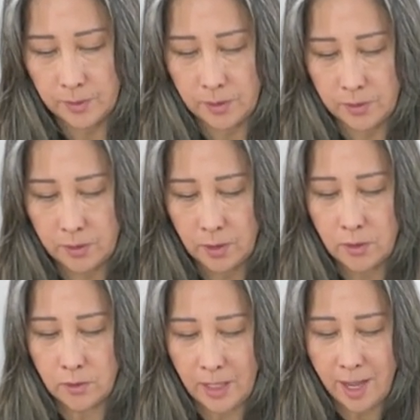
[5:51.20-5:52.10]

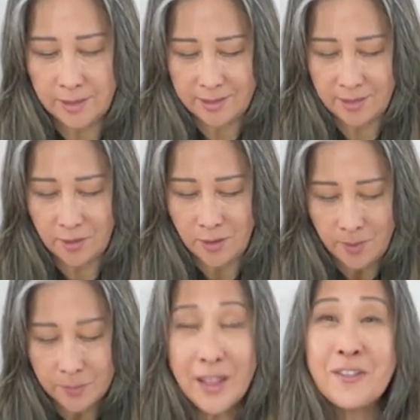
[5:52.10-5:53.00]
So yeah, so
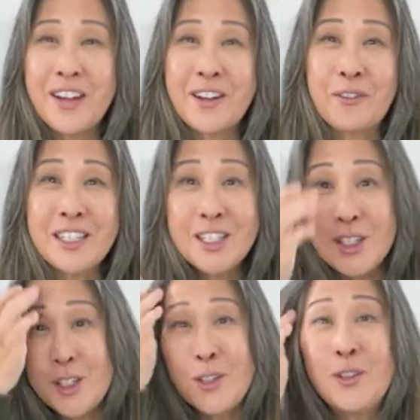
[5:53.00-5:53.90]
if anyone's
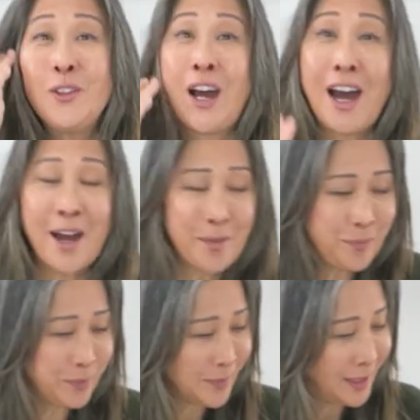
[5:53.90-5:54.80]
new
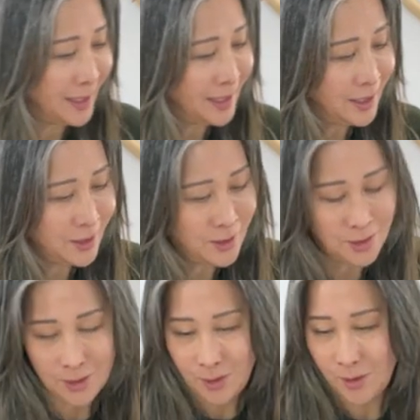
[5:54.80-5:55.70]

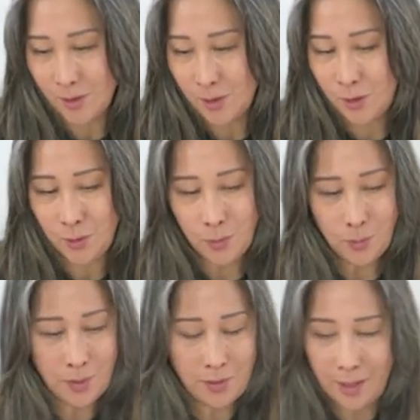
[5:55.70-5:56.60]
to
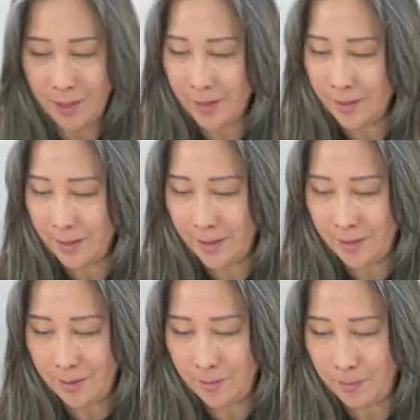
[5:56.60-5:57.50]

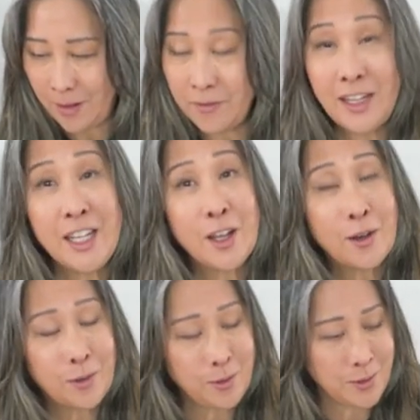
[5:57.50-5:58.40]
my
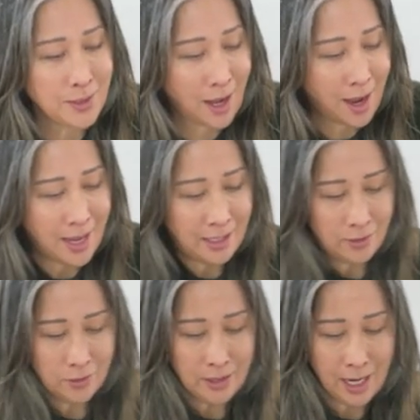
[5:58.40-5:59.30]
videos, I
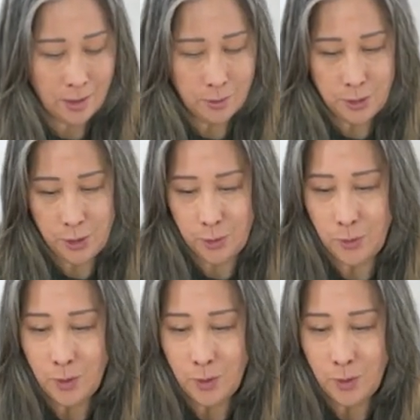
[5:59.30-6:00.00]
learned how to